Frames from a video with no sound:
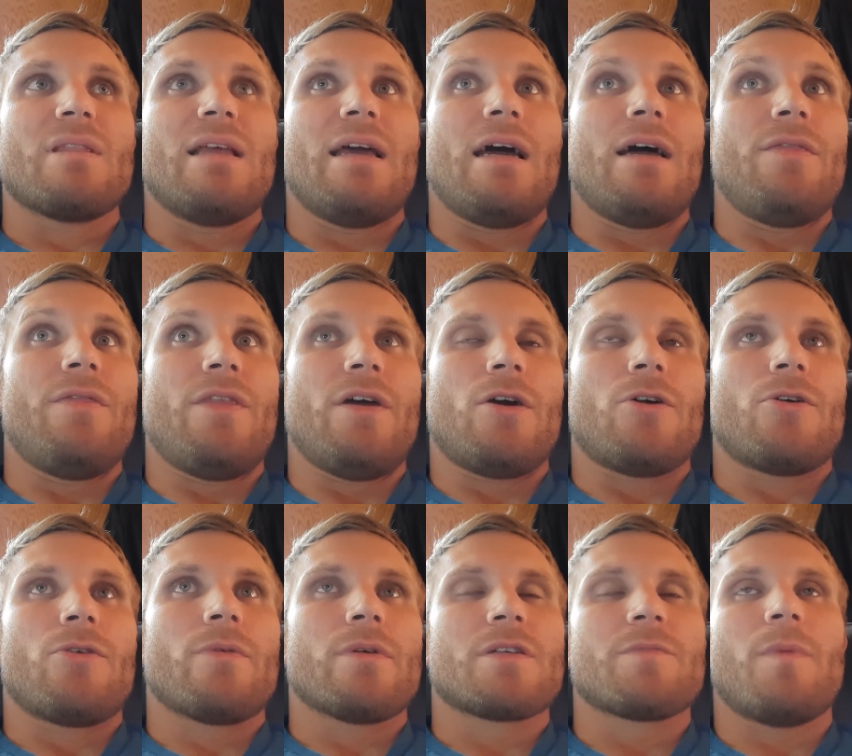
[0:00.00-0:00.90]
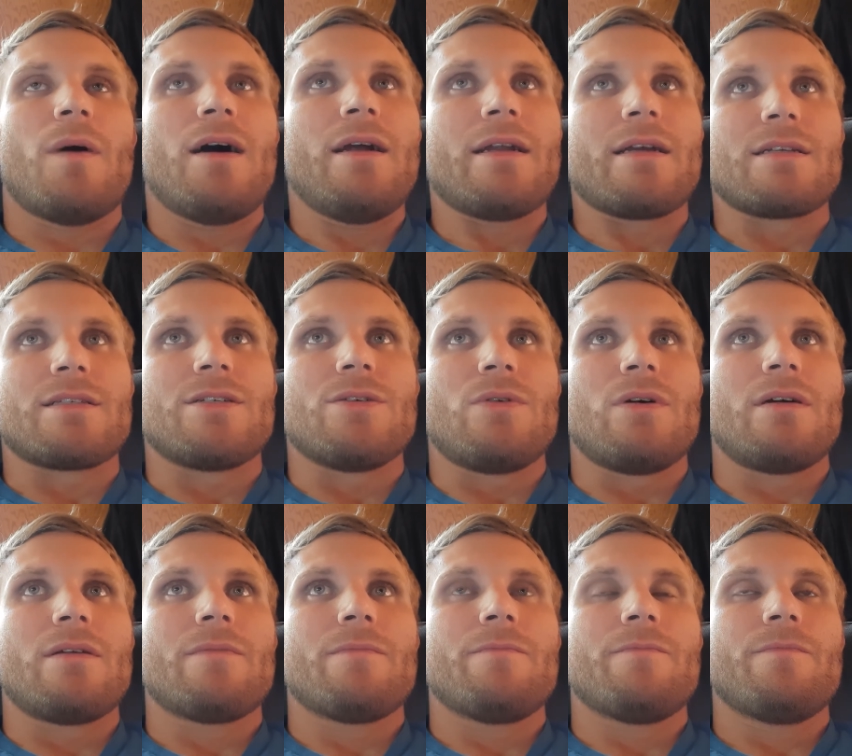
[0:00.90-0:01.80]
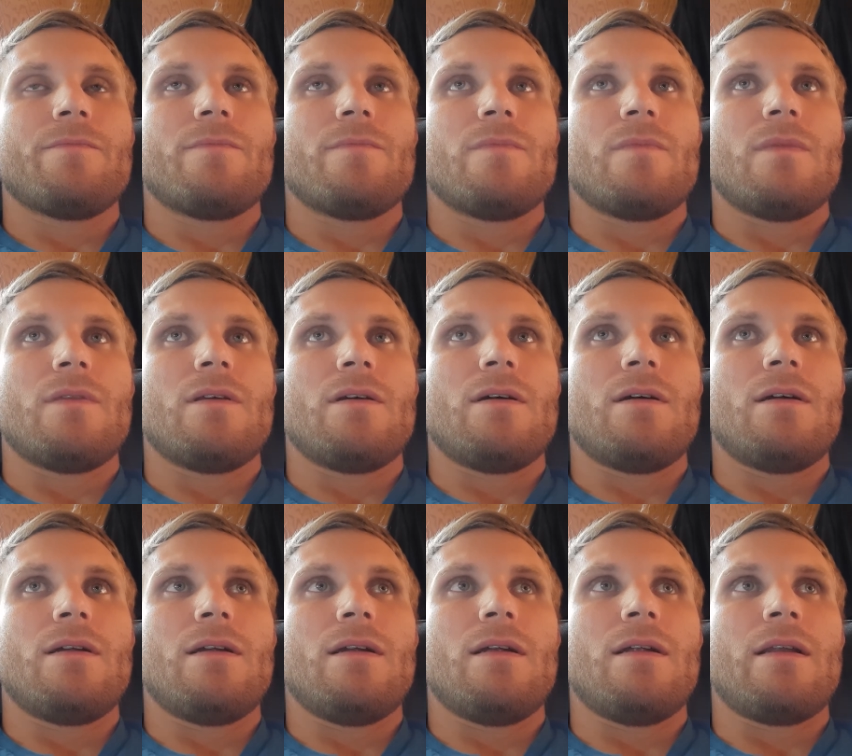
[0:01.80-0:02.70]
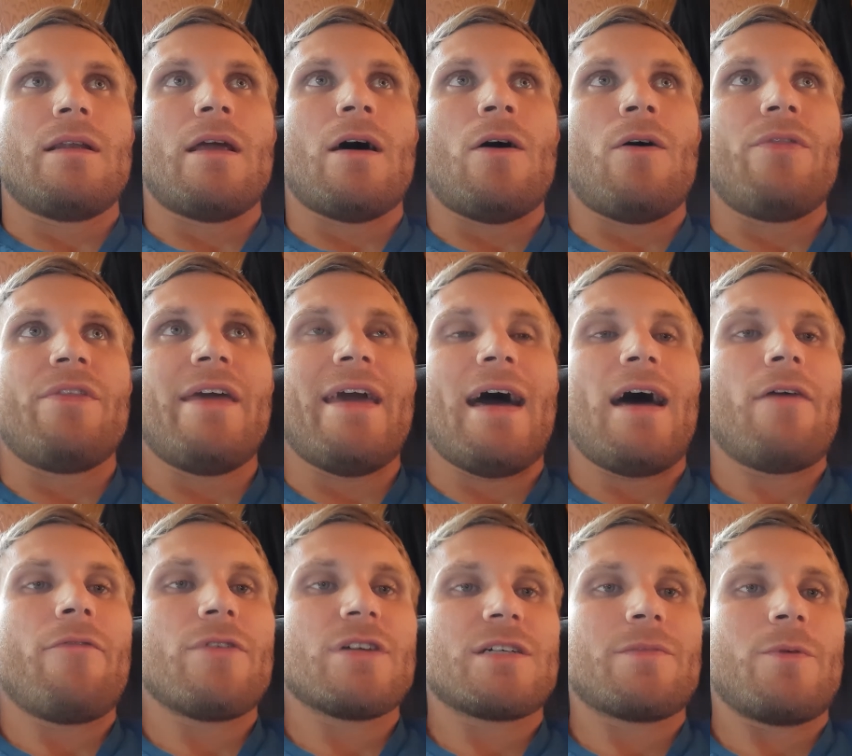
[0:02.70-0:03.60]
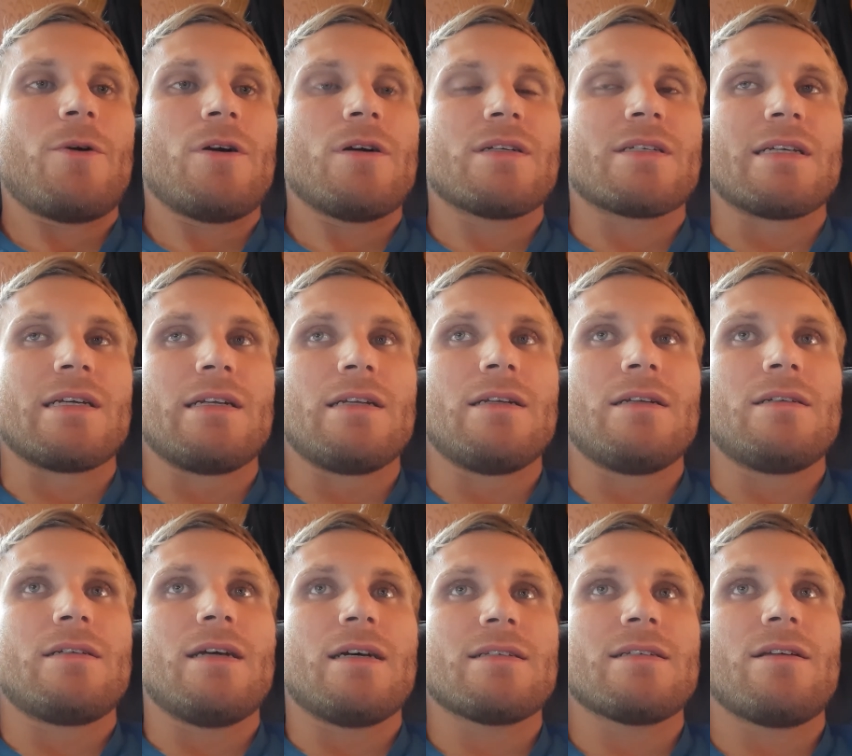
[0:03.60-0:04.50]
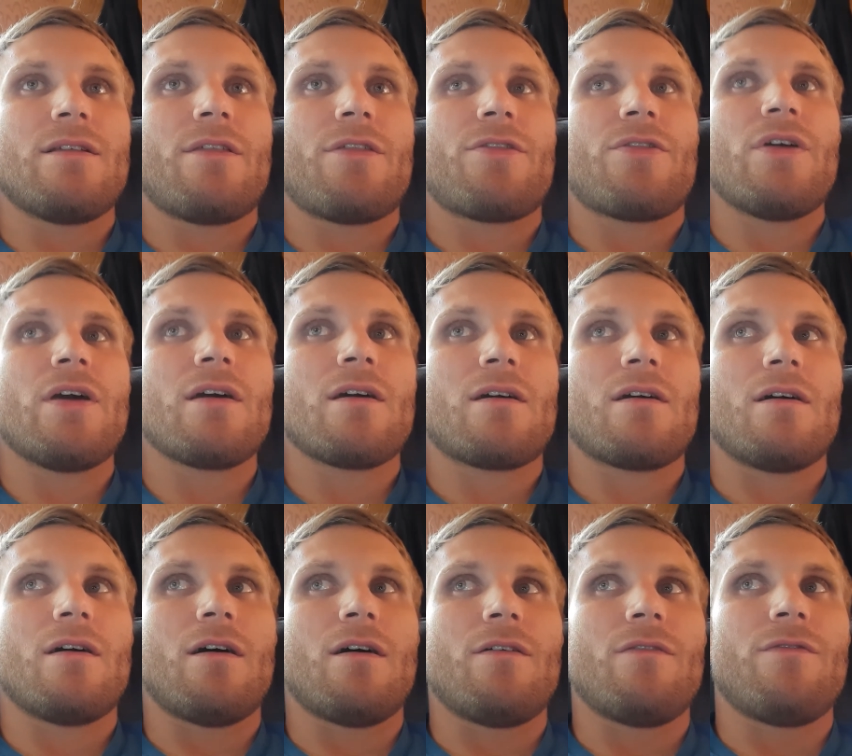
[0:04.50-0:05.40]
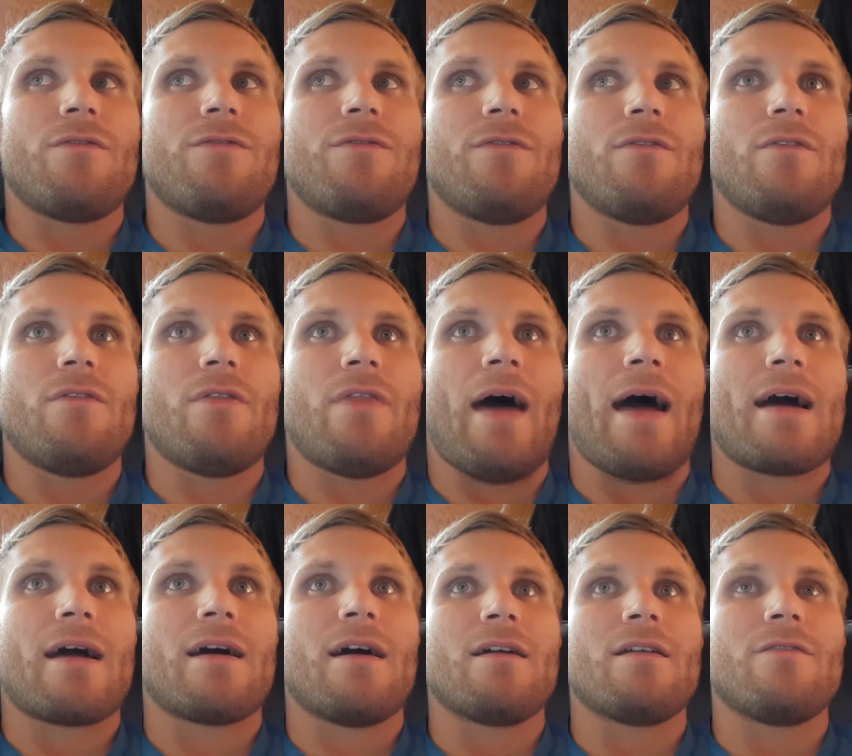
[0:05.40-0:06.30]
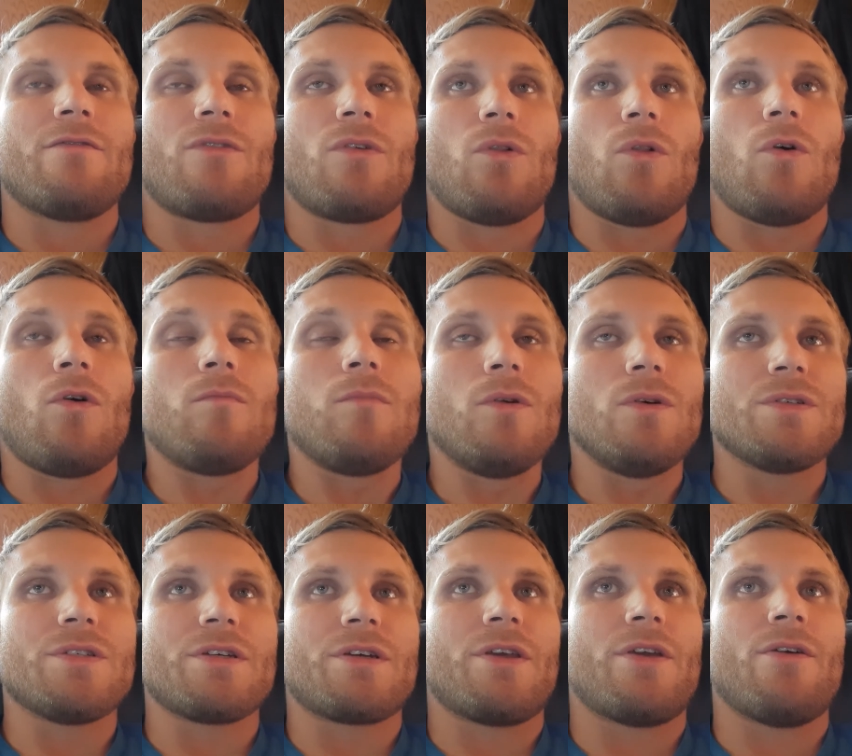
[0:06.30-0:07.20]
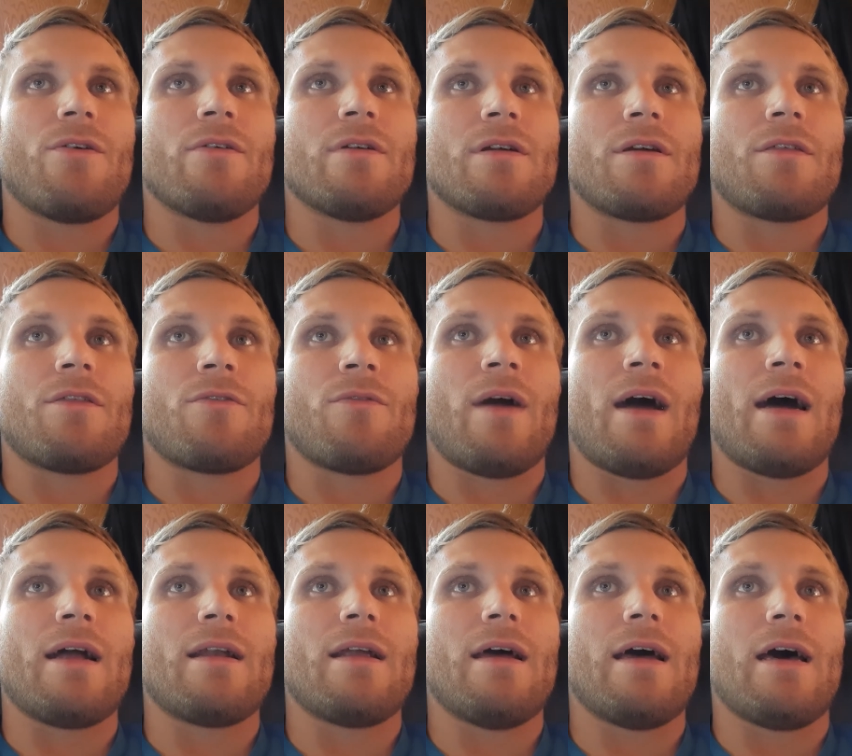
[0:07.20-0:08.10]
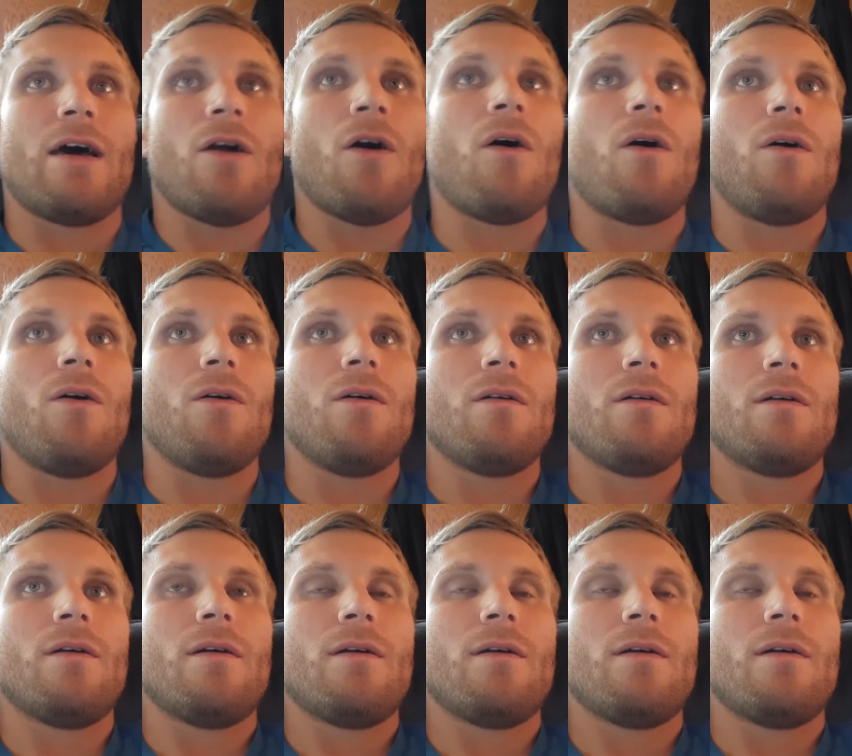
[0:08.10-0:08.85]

And they're responding to it. Now, the average person doesn't think of that kind of global security threat at all.